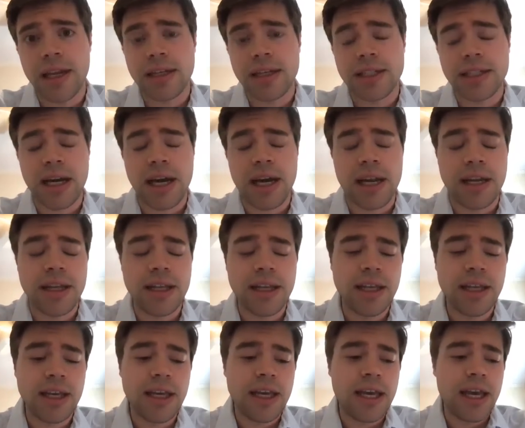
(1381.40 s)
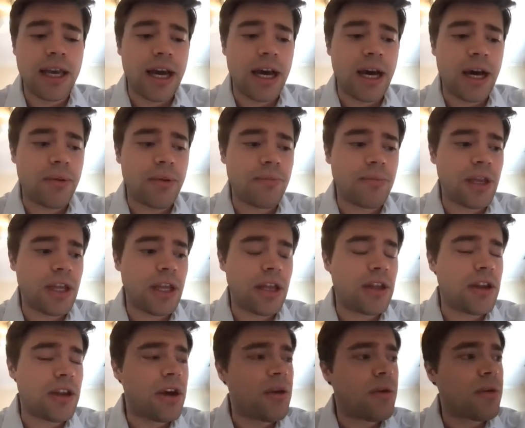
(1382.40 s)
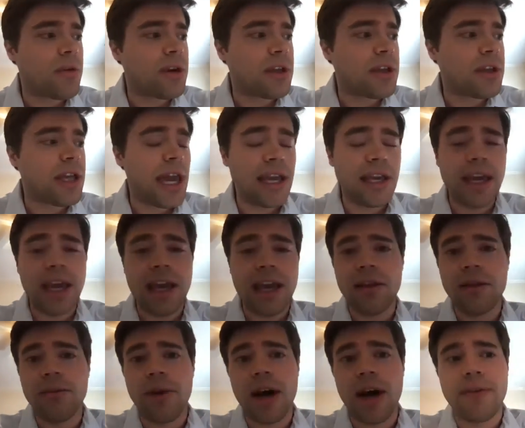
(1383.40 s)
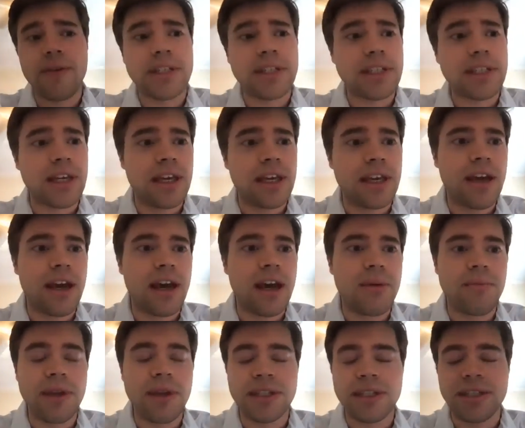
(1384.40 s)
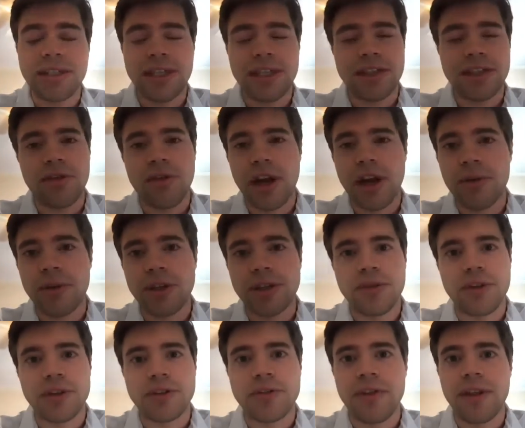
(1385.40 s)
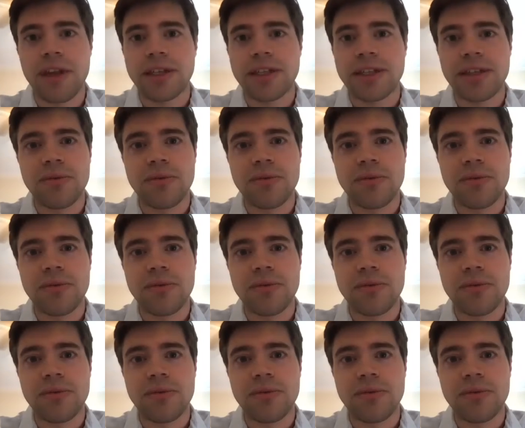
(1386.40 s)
side. Caleb obviously is a great resource for this,